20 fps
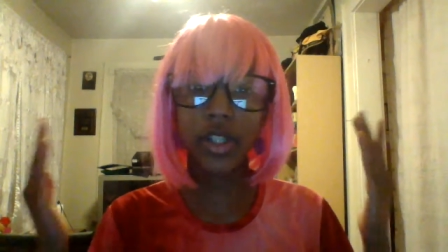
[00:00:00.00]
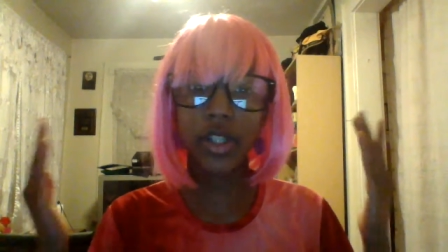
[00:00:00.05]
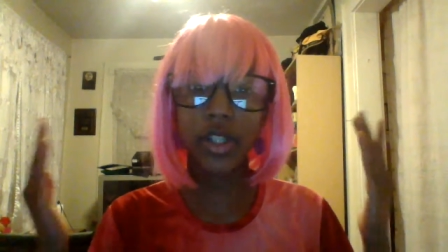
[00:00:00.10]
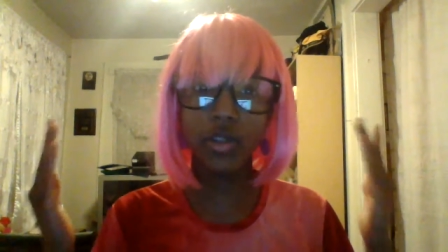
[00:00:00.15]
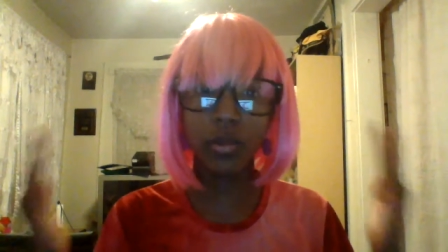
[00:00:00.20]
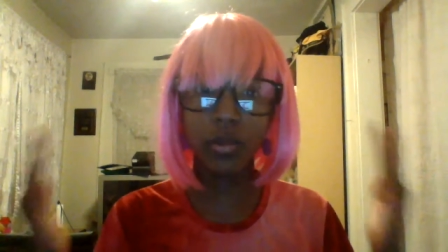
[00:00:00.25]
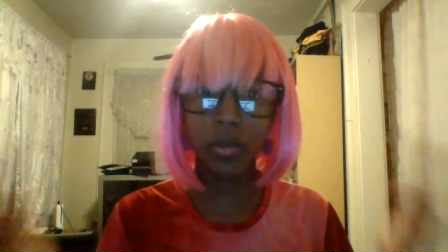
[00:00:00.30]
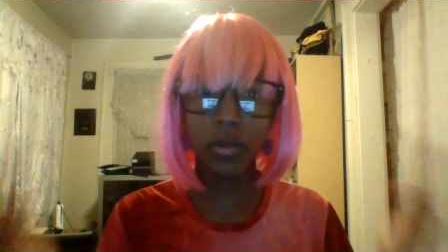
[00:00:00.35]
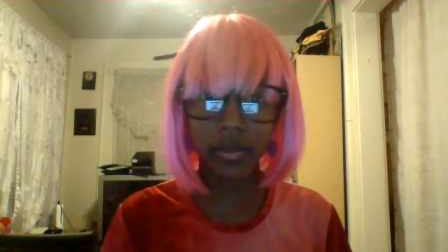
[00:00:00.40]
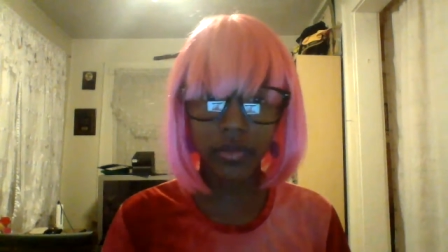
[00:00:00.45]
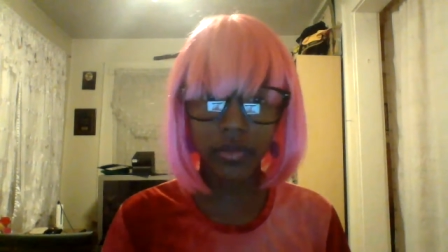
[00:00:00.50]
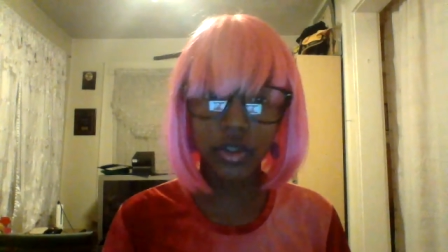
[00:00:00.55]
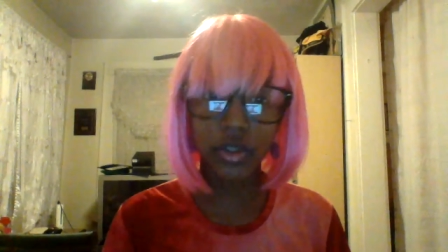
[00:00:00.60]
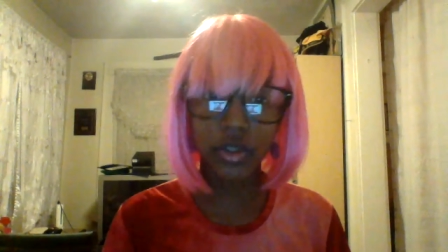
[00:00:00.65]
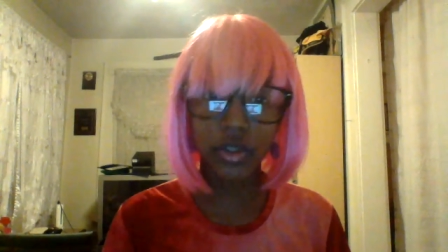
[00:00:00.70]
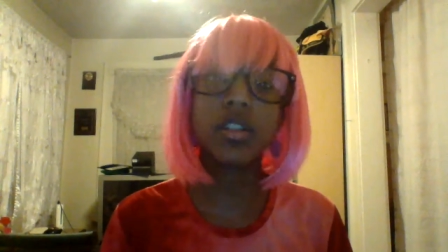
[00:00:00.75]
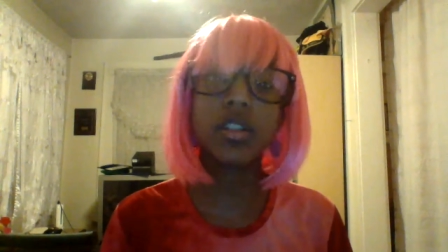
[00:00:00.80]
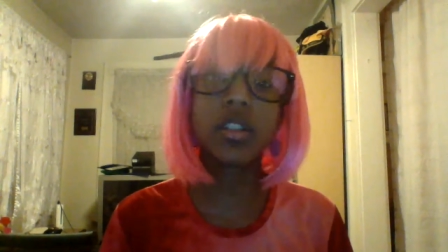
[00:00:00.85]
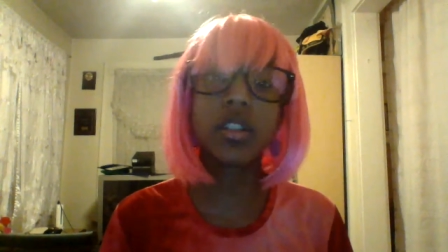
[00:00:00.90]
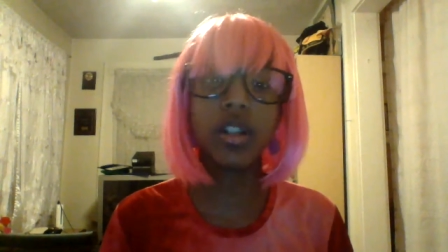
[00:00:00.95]
You work for
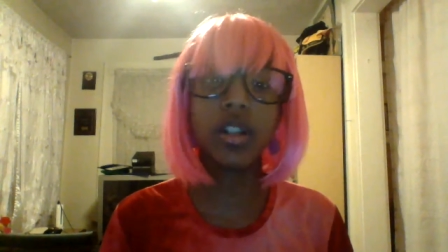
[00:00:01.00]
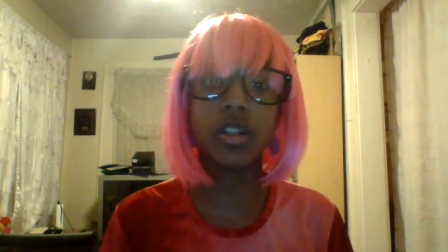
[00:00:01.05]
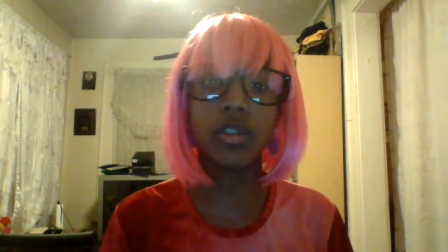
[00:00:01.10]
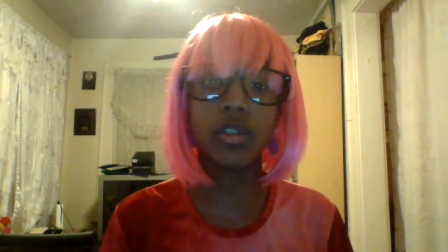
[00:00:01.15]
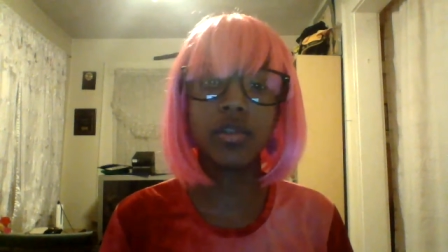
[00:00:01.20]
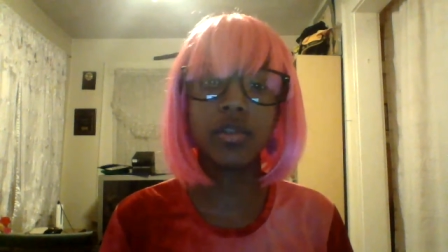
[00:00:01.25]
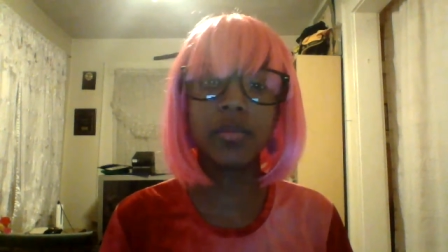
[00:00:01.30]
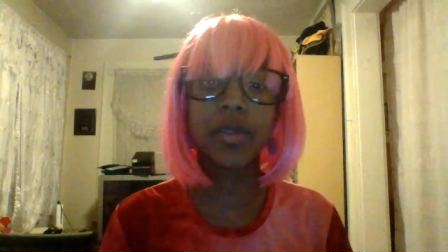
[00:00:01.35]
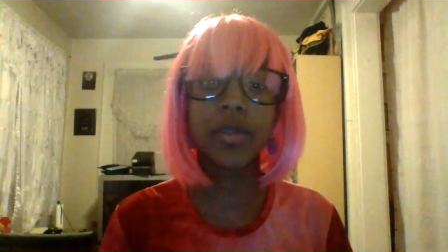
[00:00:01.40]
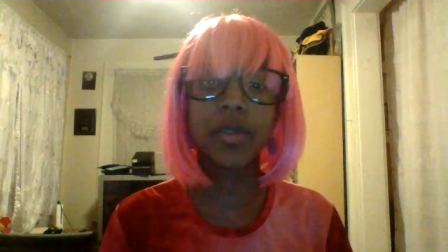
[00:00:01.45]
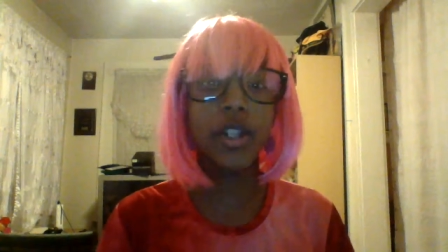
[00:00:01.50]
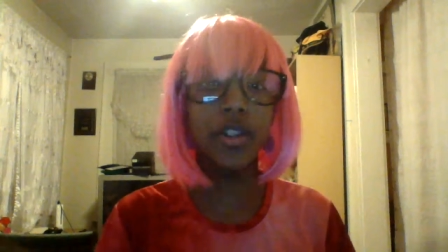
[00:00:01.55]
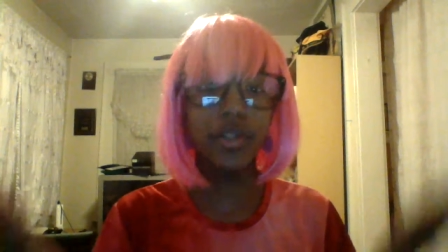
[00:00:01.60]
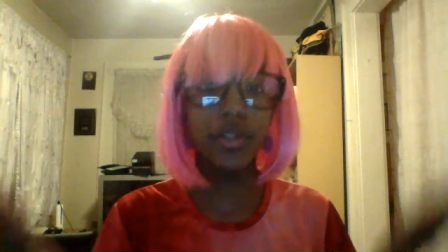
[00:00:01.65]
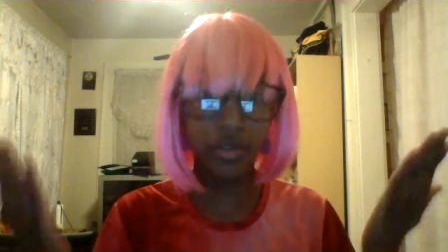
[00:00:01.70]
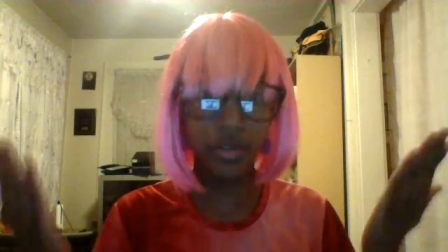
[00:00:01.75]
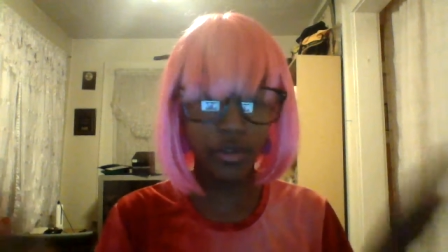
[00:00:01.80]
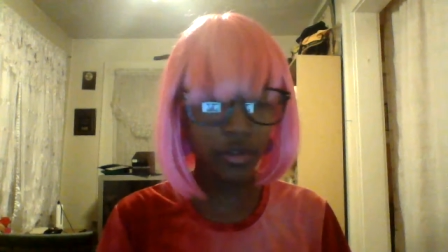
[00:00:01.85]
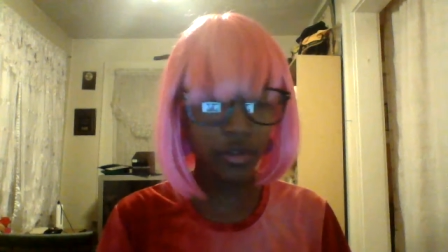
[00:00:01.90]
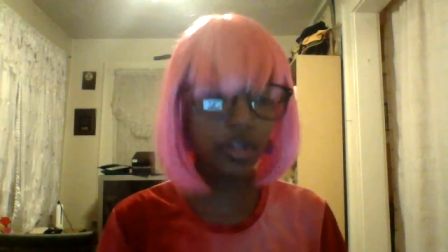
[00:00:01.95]
Nook Homes.
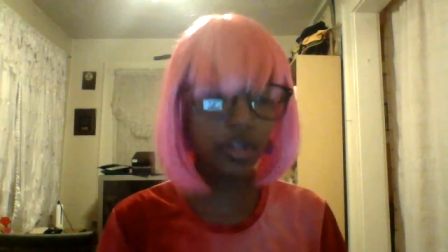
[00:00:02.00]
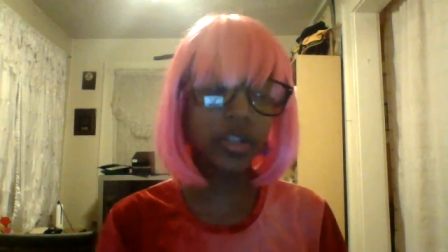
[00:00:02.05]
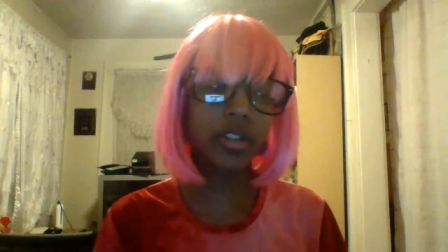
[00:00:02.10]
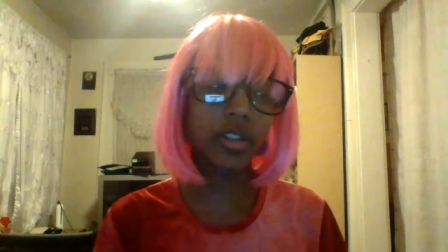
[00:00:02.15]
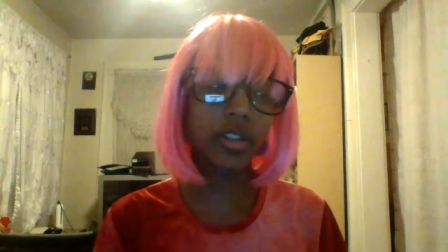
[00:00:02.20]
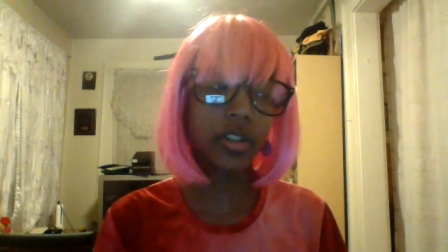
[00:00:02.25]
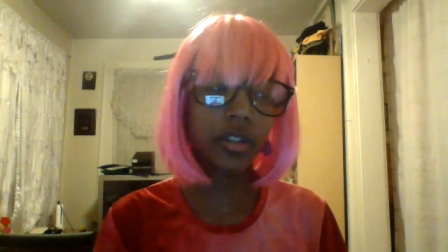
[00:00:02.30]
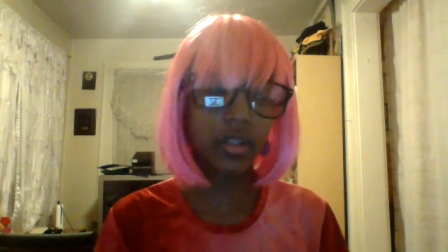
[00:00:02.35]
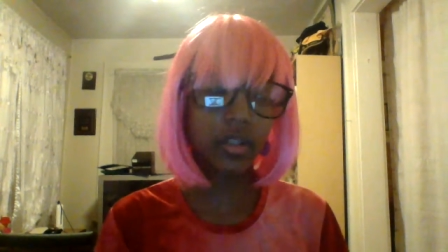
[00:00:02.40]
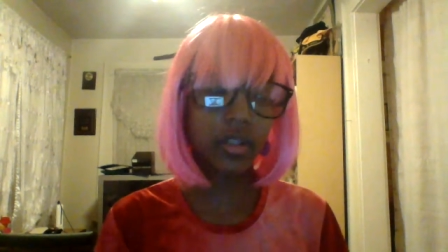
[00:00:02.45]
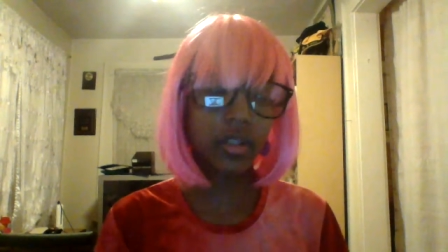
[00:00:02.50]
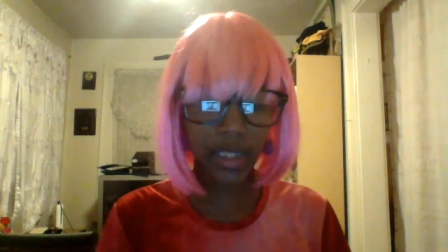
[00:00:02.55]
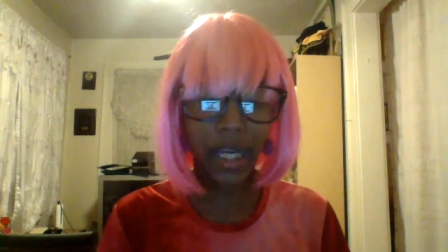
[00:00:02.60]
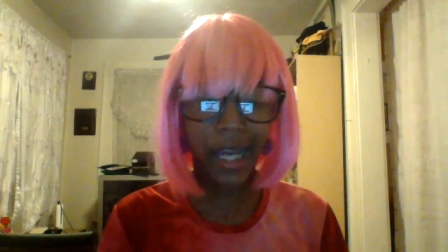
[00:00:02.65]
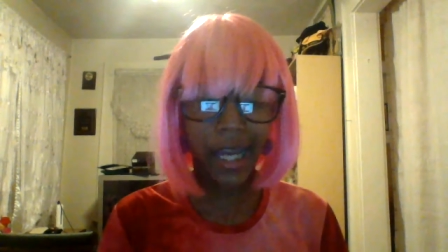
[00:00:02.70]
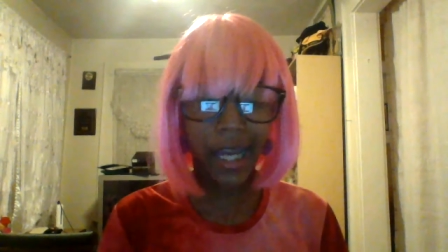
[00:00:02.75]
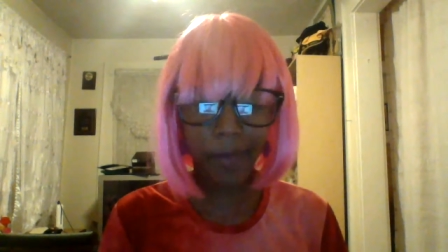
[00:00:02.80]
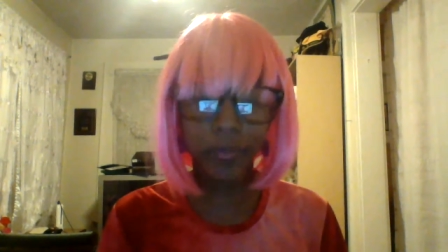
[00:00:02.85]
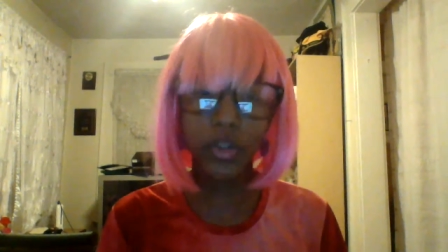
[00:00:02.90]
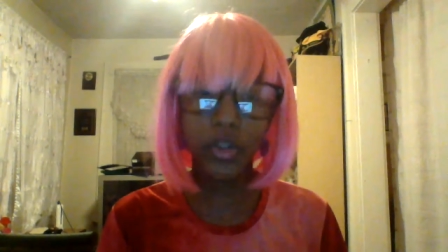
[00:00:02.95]
Nook,
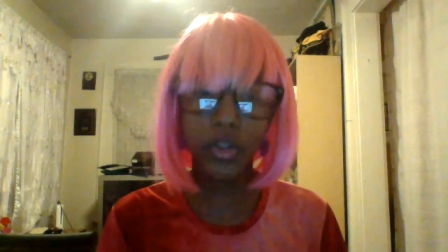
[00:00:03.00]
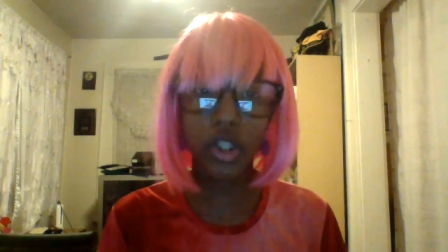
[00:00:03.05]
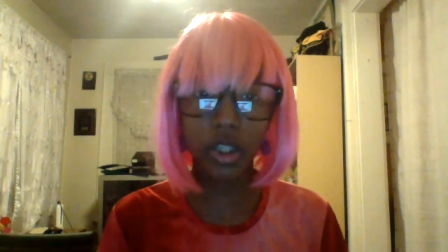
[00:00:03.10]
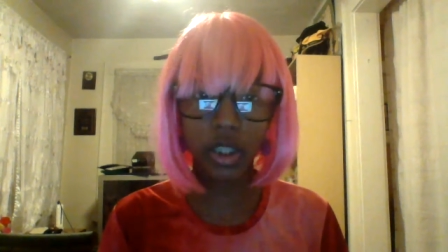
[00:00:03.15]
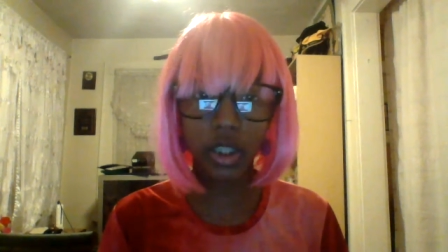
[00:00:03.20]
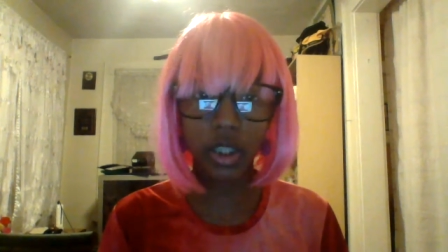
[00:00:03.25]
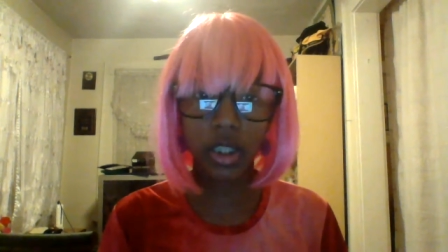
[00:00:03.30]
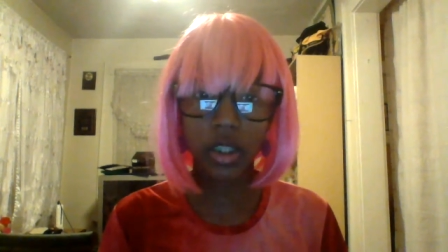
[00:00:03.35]
Tom Nook,